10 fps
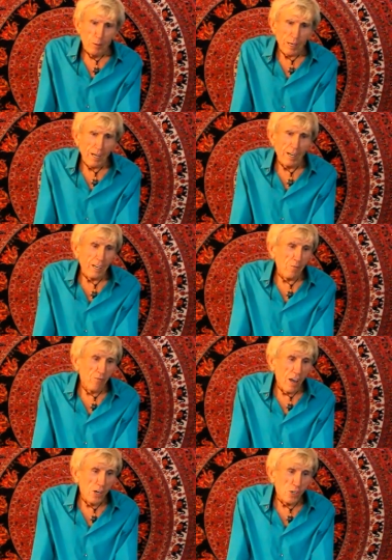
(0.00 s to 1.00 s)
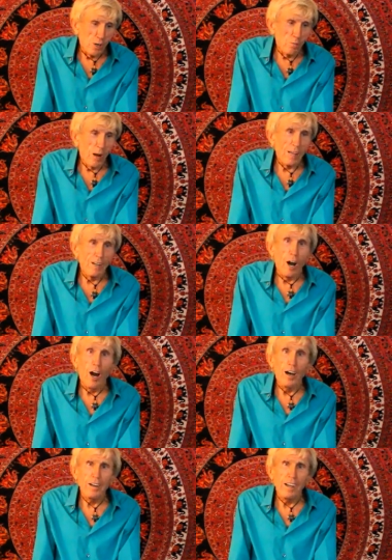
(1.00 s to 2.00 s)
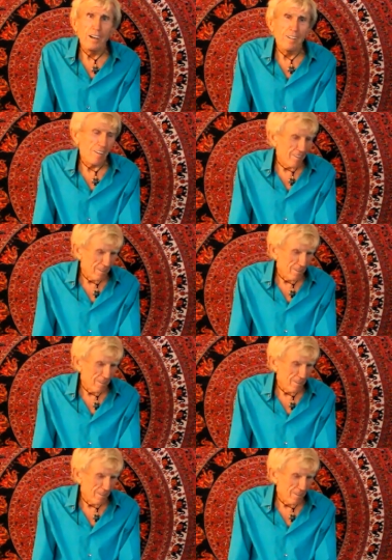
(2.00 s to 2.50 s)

We're getting invasion by the audience.